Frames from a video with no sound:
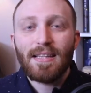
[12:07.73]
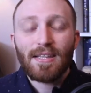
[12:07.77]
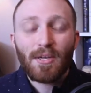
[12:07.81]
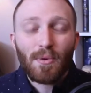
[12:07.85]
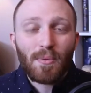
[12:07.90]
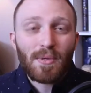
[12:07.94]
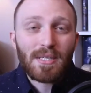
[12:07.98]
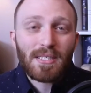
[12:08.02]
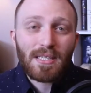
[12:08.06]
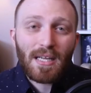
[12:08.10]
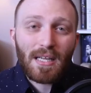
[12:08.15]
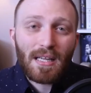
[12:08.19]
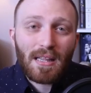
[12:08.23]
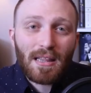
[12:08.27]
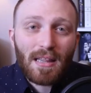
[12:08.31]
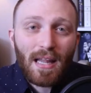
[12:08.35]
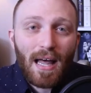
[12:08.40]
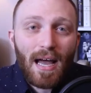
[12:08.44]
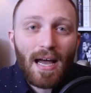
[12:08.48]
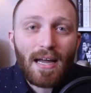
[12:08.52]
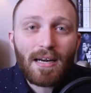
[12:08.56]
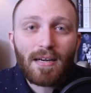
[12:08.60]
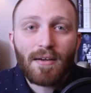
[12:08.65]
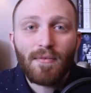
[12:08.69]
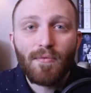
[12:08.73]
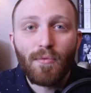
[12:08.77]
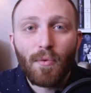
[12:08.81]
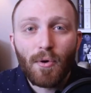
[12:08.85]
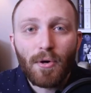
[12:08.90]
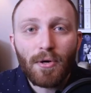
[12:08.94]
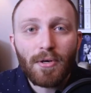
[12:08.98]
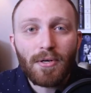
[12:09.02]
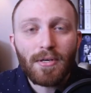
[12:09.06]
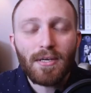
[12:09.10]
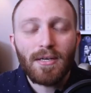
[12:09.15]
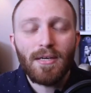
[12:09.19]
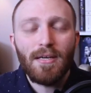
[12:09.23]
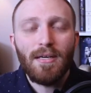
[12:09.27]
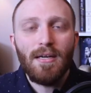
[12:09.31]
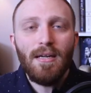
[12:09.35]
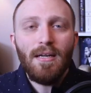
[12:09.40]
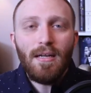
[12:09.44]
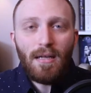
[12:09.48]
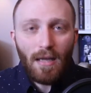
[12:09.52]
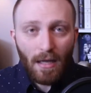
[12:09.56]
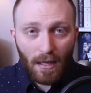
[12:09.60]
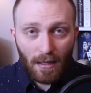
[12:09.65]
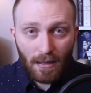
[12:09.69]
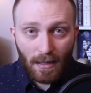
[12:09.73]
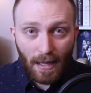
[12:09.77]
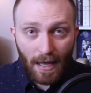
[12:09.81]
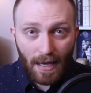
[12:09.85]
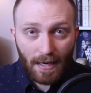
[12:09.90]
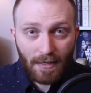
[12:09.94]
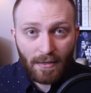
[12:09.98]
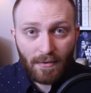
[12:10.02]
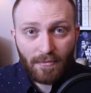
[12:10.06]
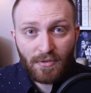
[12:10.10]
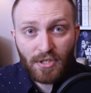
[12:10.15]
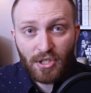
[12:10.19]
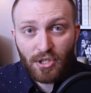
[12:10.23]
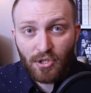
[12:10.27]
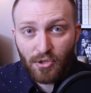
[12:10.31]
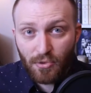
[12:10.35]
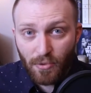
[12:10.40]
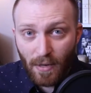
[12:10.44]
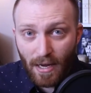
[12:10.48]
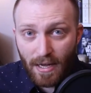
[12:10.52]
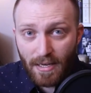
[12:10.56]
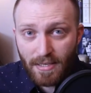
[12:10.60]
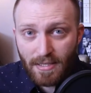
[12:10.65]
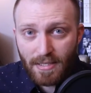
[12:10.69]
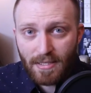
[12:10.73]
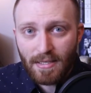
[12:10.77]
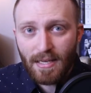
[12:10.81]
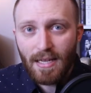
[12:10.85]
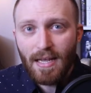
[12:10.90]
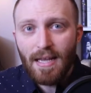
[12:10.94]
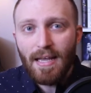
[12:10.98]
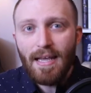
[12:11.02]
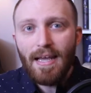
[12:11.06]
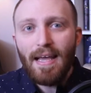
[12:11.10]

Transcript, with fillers: There was a lot of work, a lot of stress,